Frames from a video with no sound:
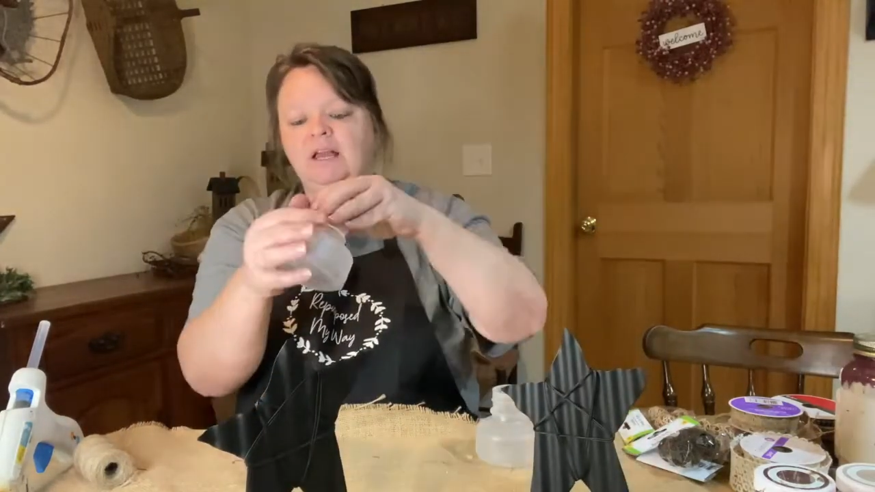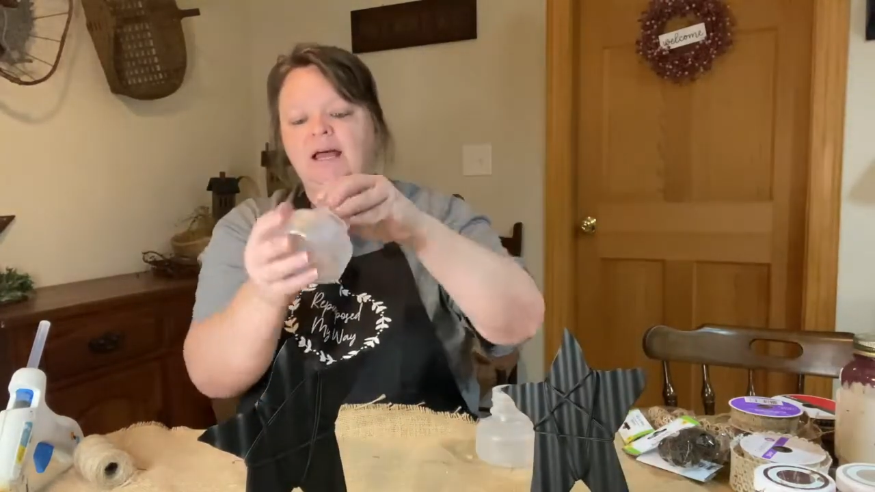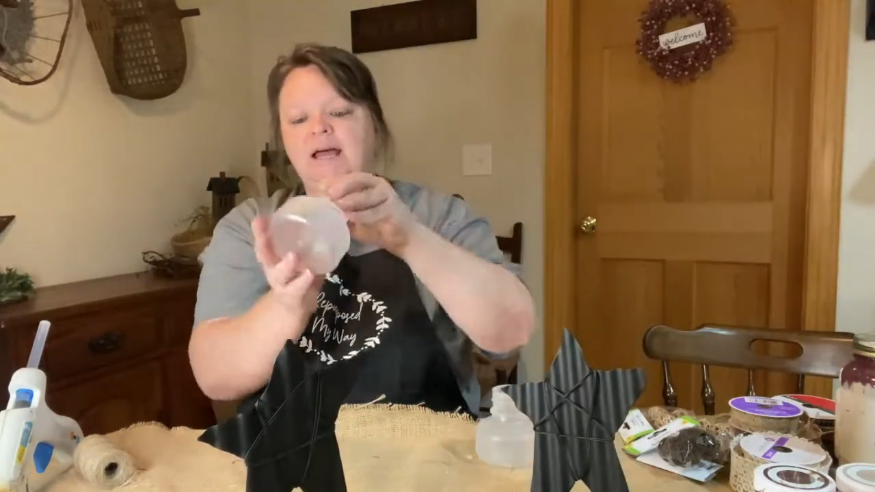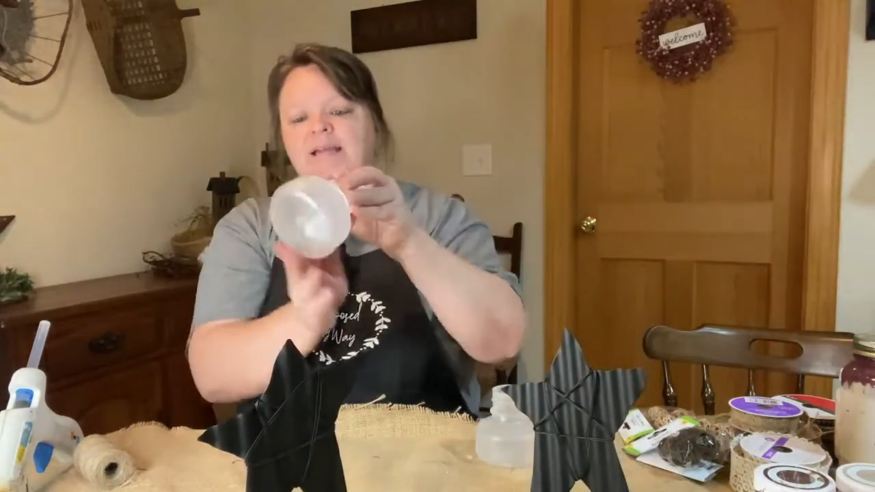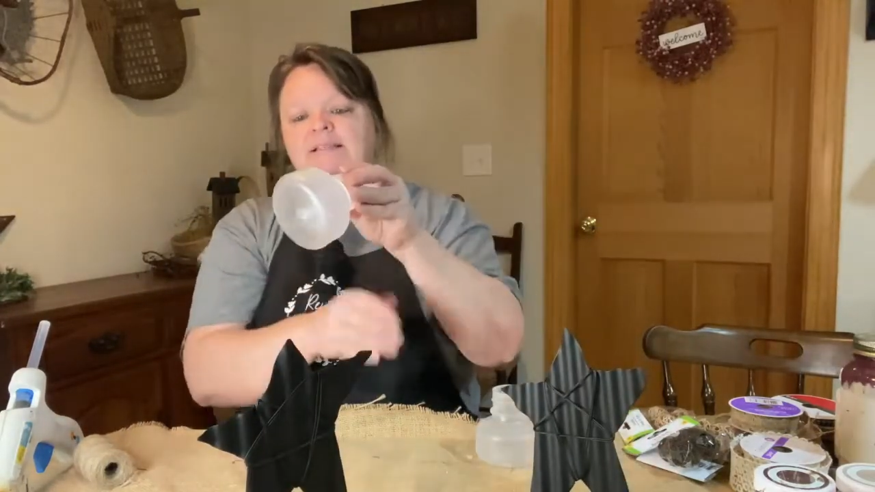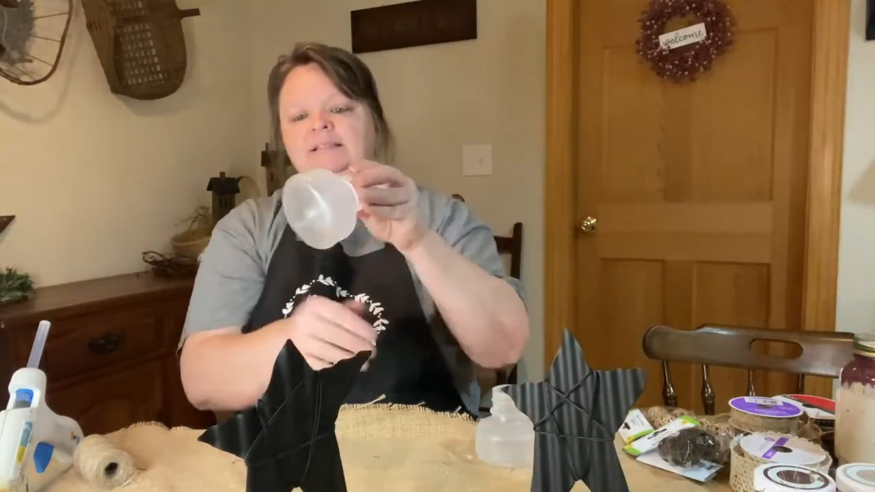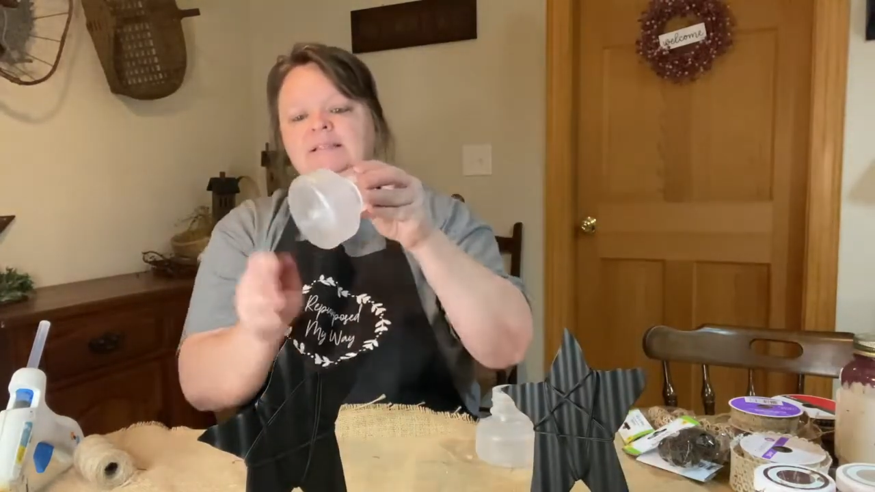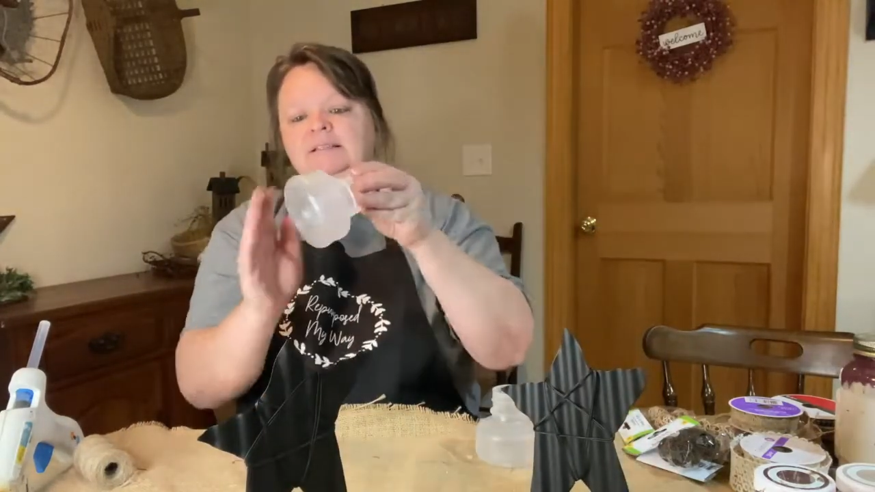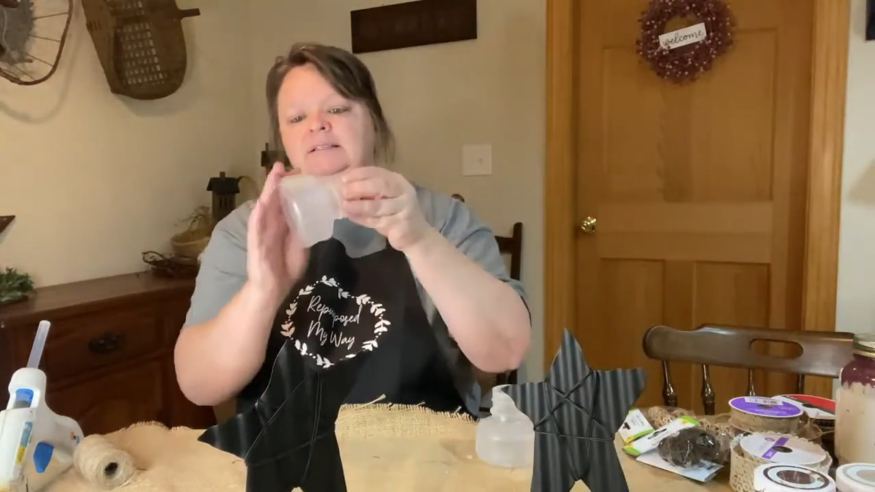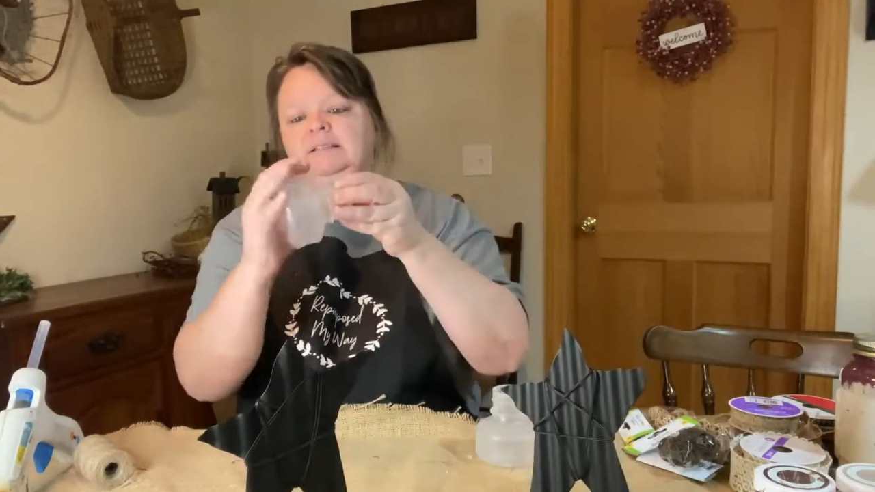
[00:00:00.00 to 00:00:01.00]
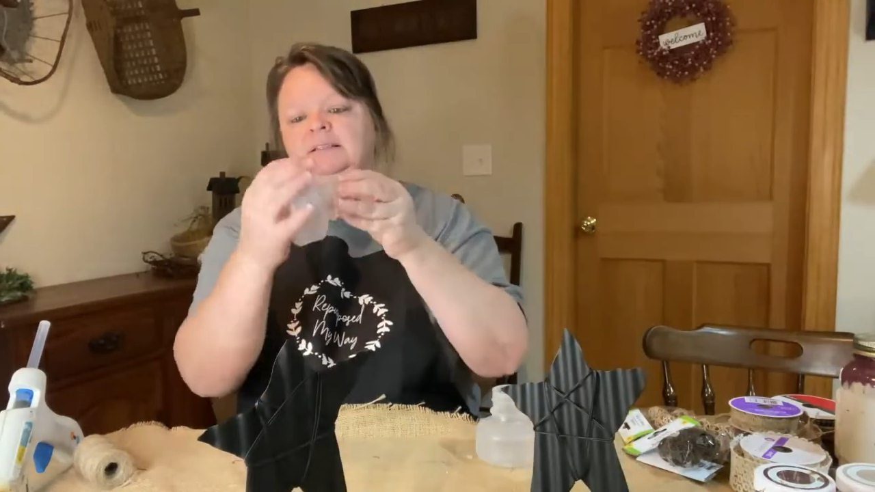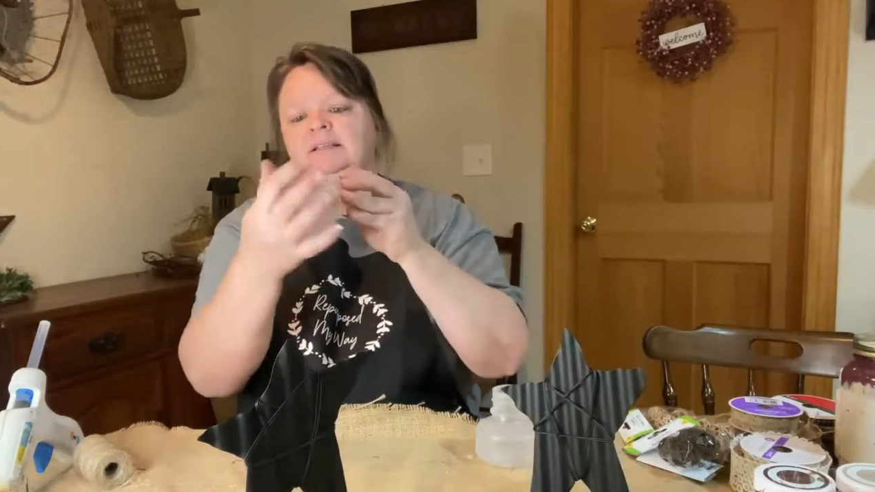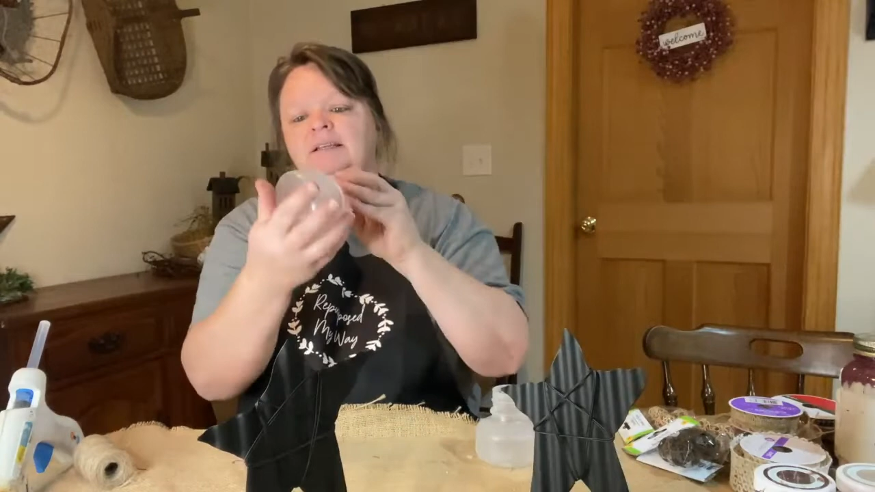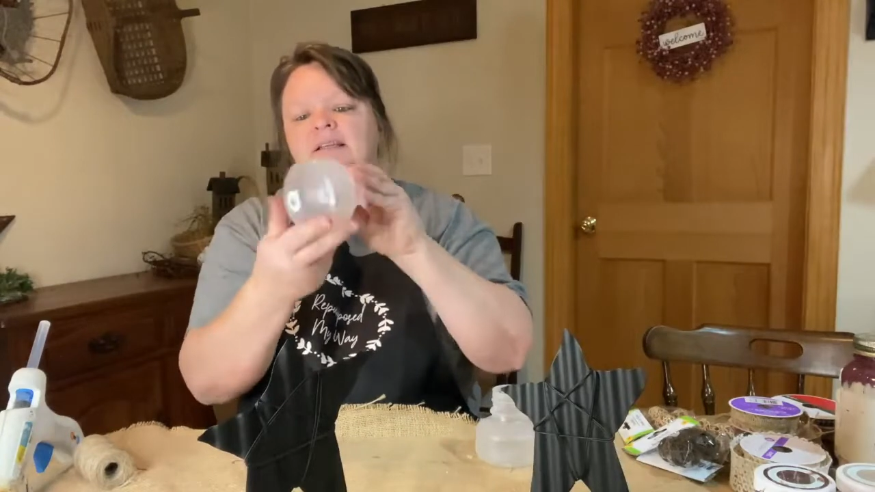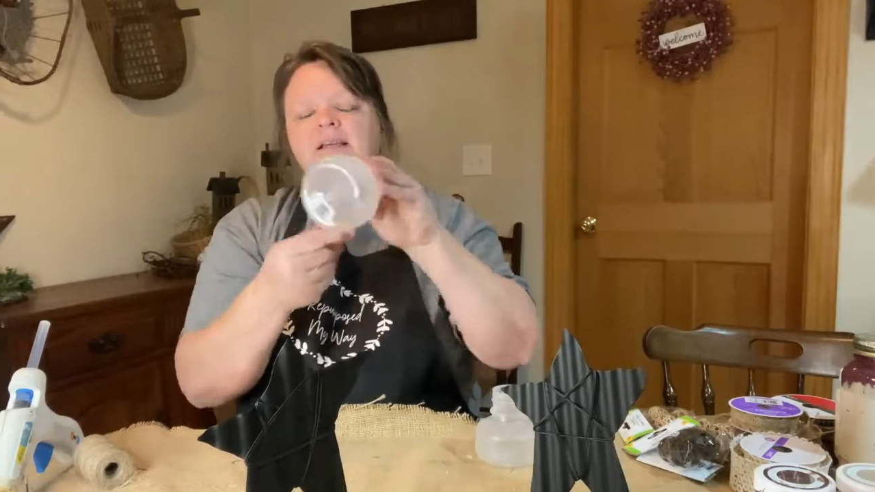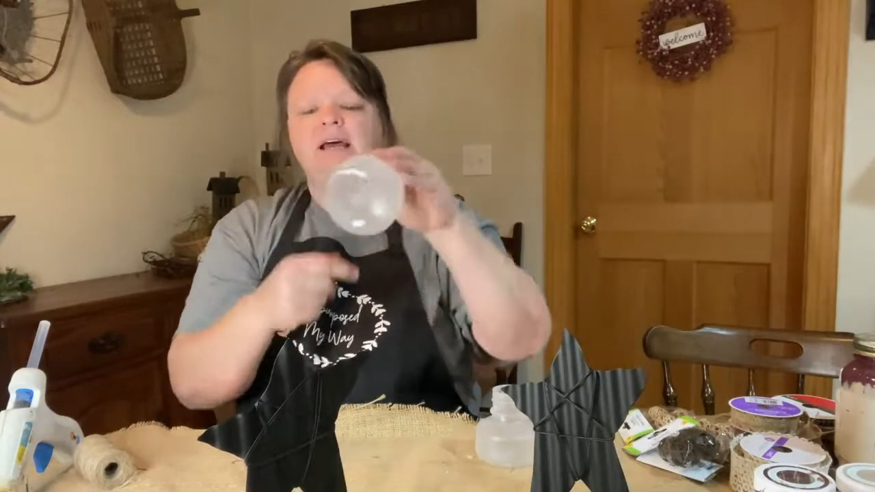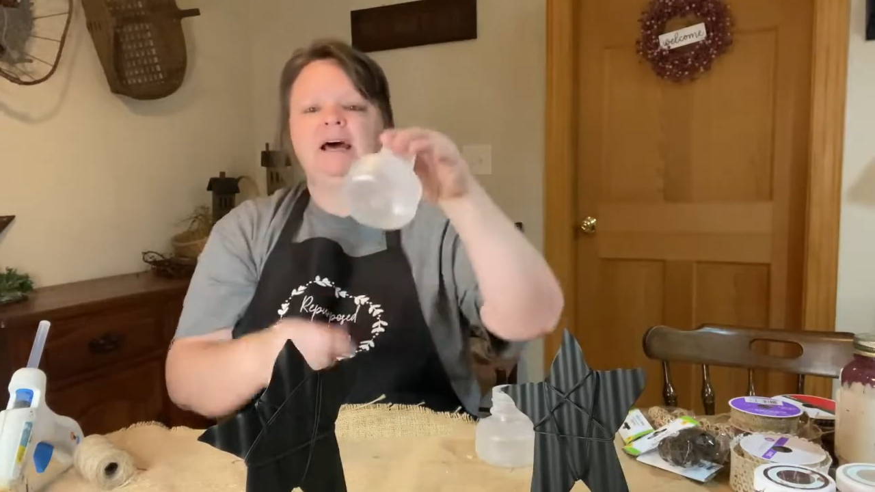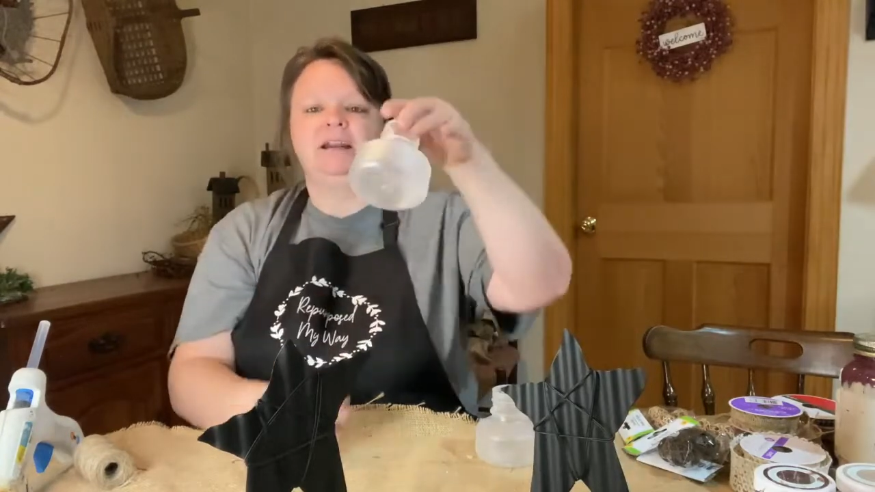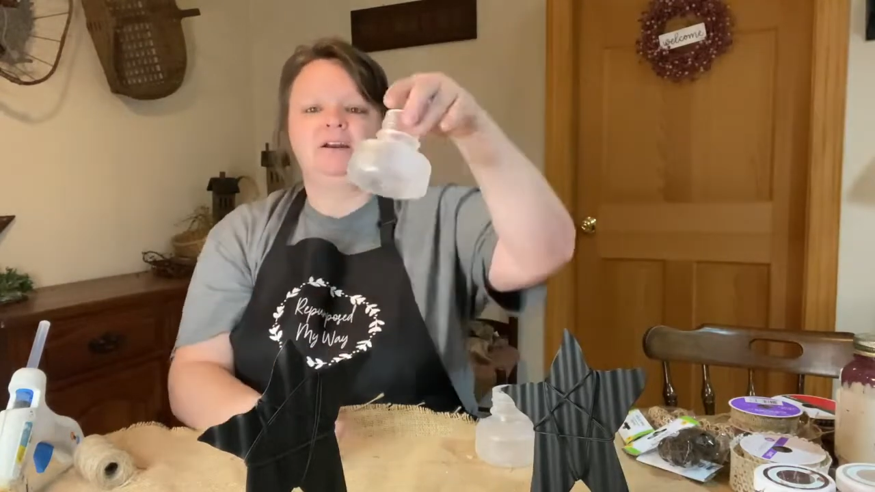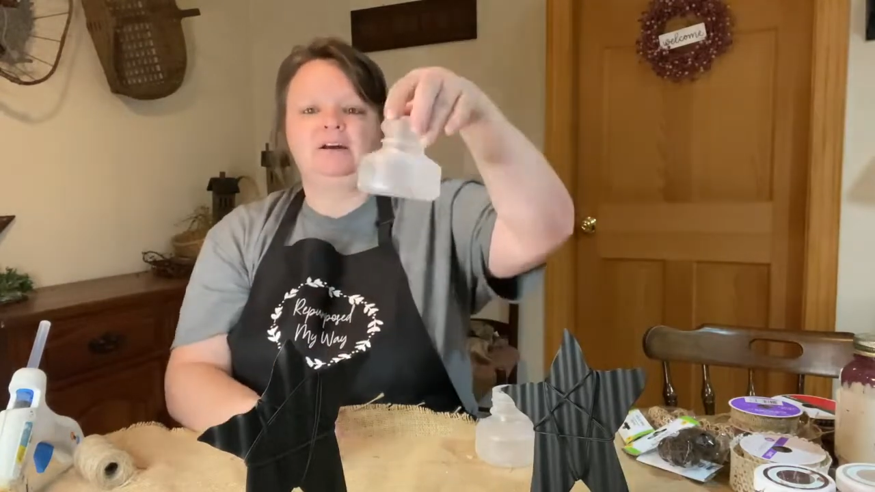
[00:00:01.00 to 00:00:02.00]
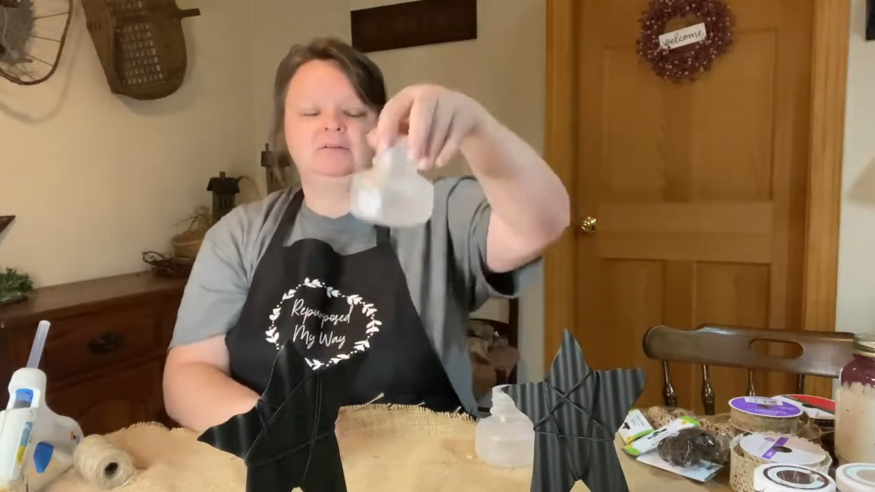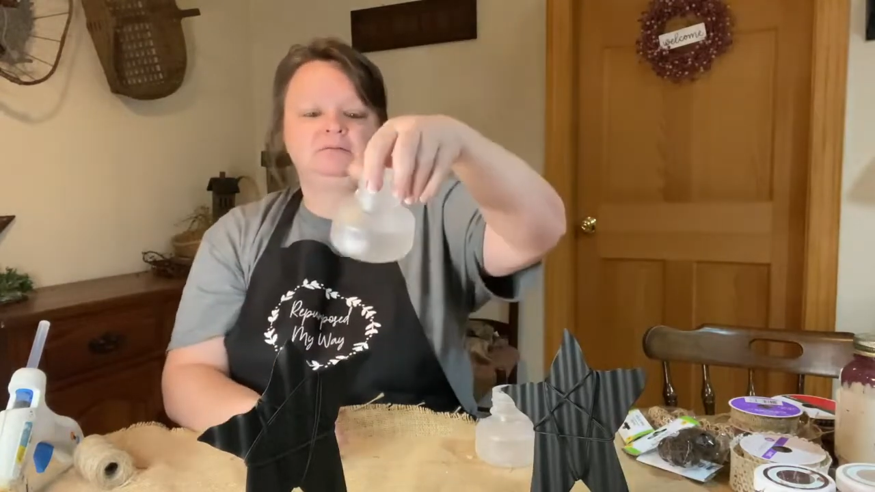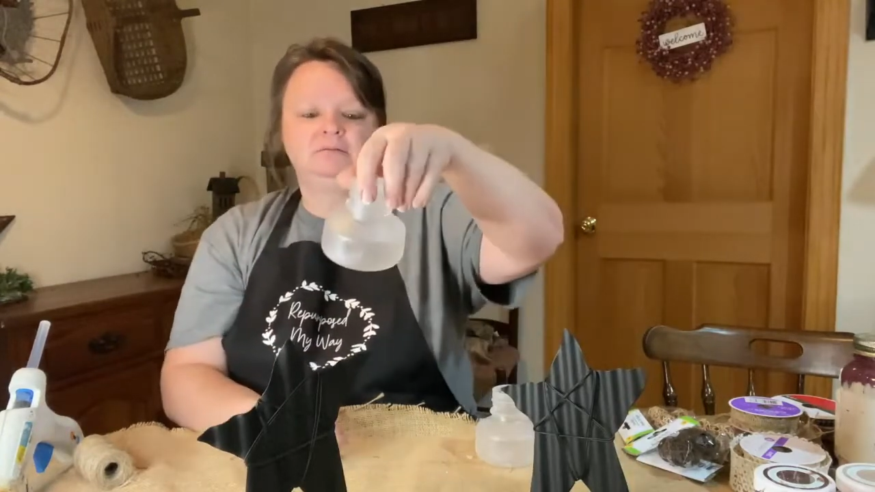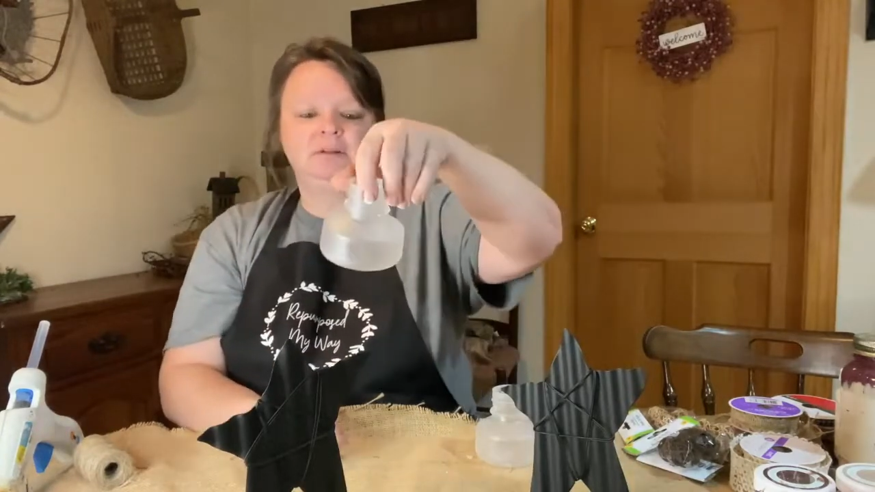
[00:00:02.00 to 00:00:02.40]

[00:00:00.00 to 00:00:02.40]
guys, I don't know.